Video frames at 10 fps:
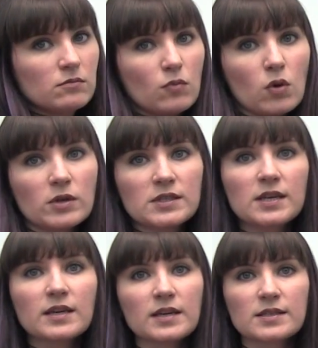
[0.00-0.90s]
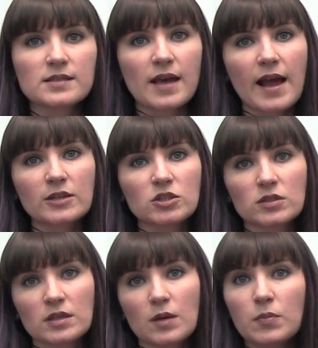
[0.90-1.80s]
more tickets
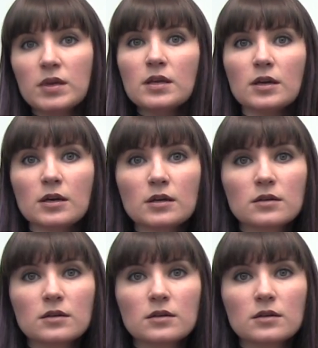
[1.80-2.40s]
actually appear,